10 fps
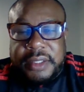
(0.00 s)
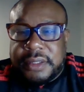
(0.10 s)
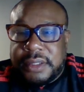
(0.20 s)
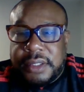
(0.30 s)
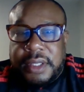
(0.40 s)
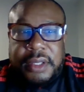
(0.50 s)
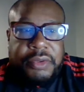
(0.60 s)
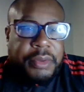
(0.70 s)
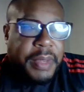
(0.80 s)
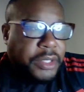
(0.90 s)
You
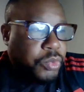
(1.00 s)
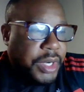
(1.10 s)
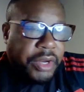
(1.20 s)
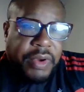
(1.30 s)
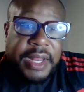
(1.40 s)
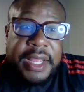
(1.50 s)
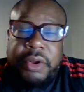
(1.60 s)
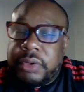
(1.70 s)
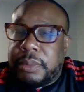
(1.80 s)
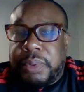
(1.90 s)
can make 20 grand. It
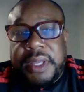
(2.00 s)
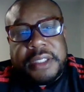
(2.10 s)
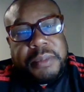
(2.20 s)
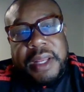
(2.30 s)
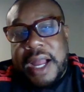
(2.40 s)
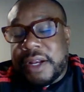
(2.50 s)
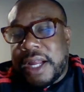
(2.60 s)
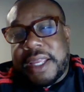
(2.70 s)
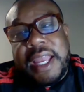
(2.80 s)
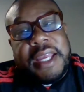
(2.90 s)
all depends, man. I
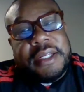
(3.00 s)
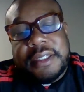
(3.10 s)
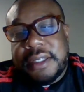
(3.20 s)
can't.